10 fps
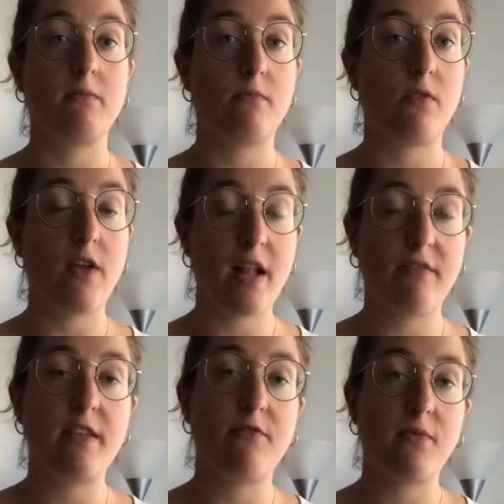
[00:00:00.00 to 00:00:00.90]

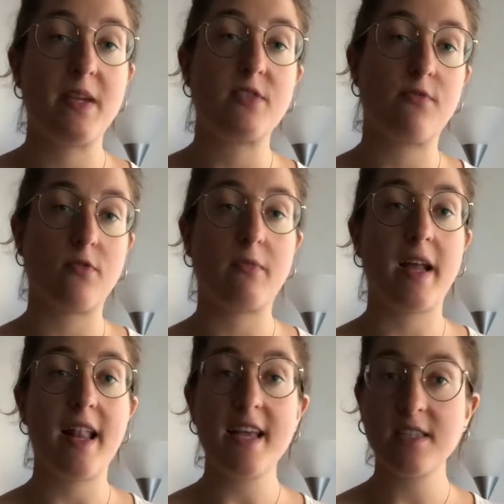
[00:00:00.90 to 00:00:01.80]
relevant information for my
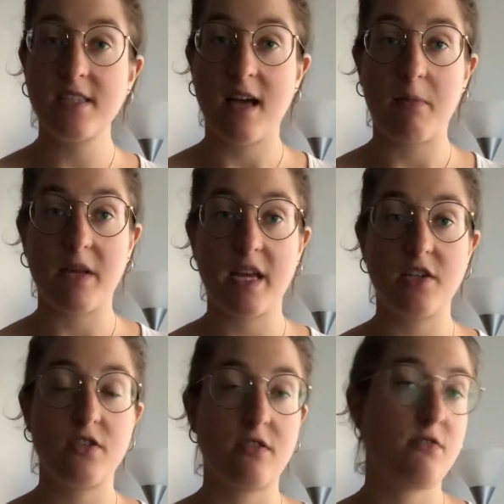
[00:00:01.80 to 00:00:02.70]
last
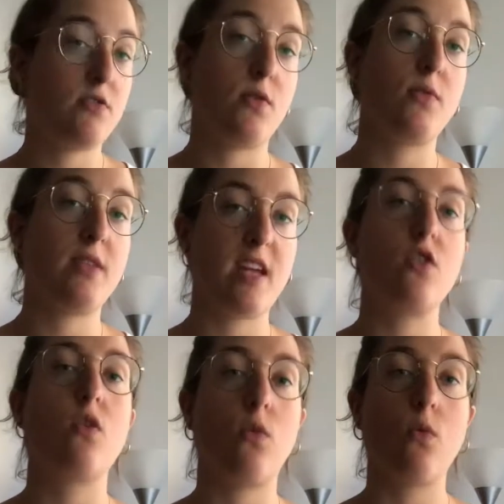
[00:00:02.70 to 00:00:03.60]
application, so they
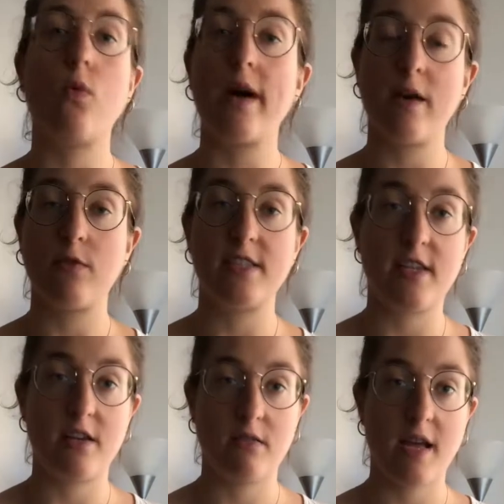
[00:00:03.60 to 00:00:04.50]
know why I was
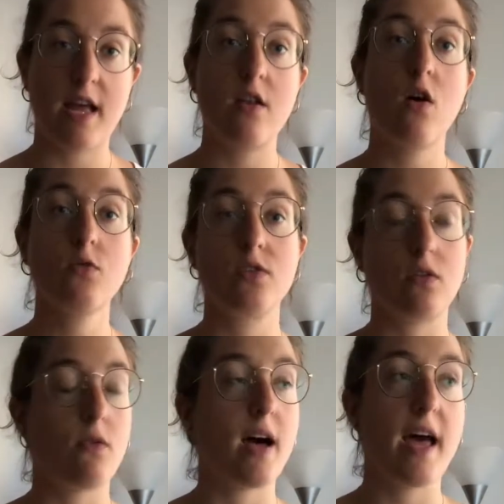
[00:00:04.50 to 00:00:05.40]
there. And
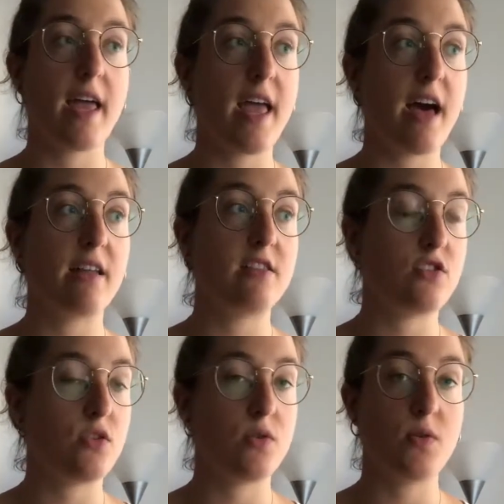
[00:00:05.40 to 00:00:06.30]
also I had
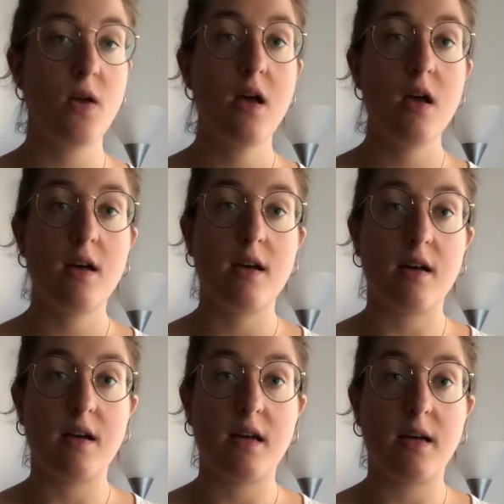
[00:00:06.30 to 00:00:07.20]
to
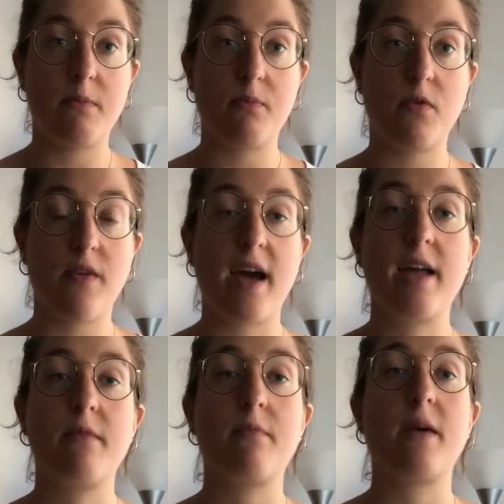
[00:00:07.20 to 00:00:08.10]

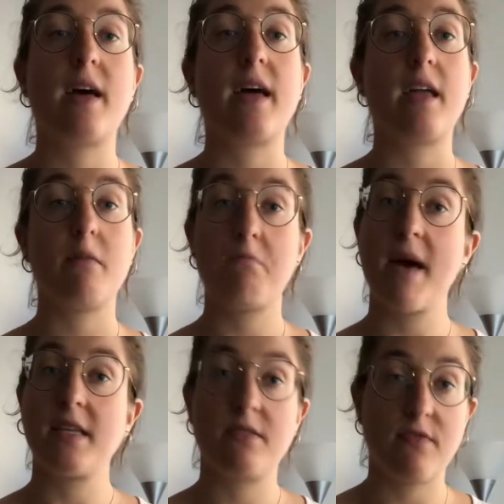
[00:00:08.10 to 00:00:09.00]
provide my
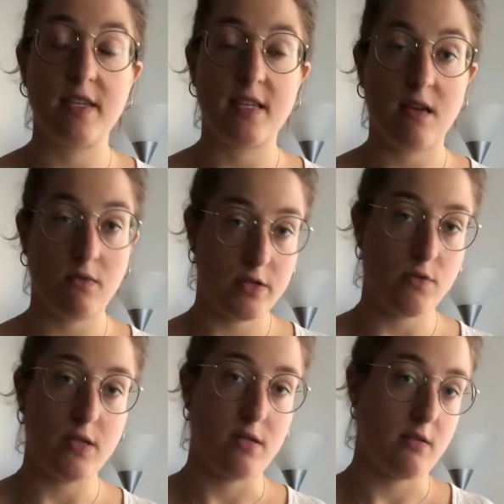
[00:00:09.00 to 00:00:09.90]
past visa, which
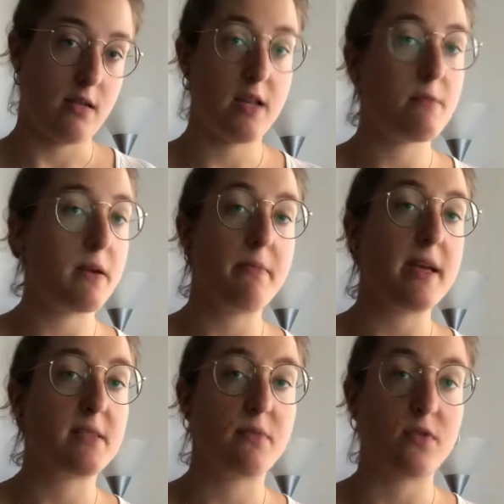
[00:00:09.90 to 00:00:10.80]
was in my
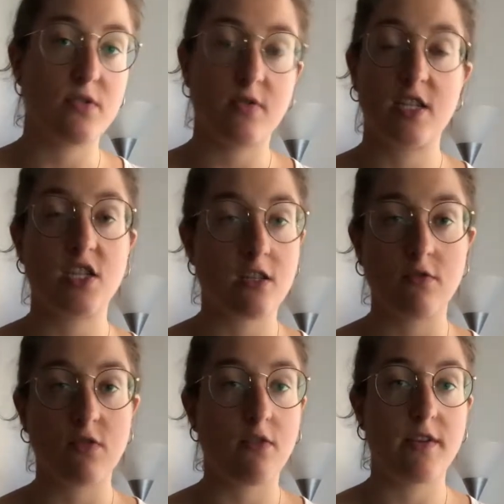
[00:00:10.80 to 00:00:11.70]
passport, so they just
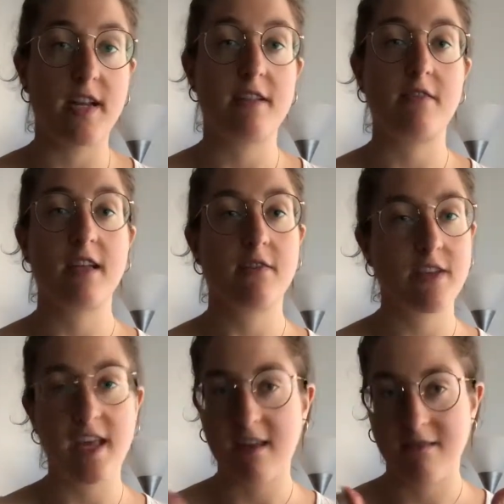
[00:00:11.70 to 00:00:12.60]
looked over that and like,
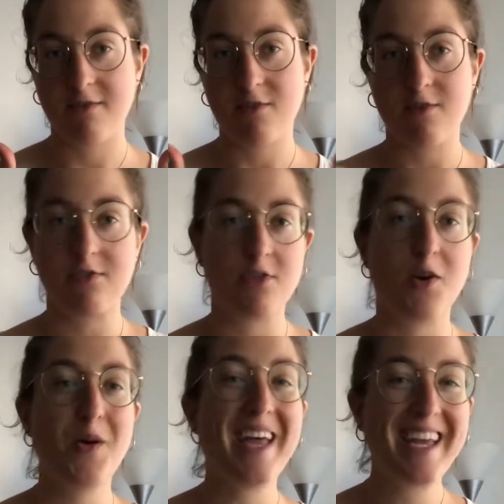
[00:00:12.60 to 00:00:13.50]
okay, you're good to
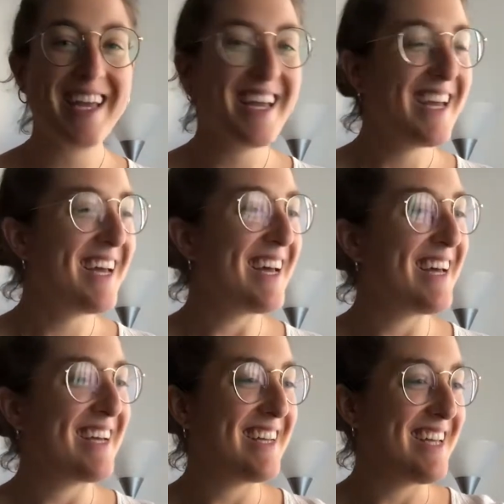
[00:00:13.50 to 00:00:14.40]
go.
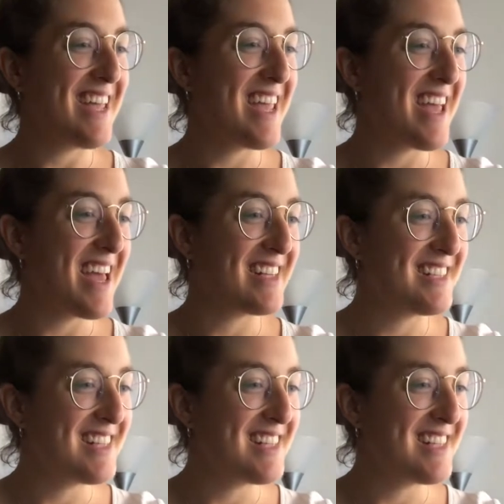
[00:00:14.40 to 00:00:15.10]
Yes.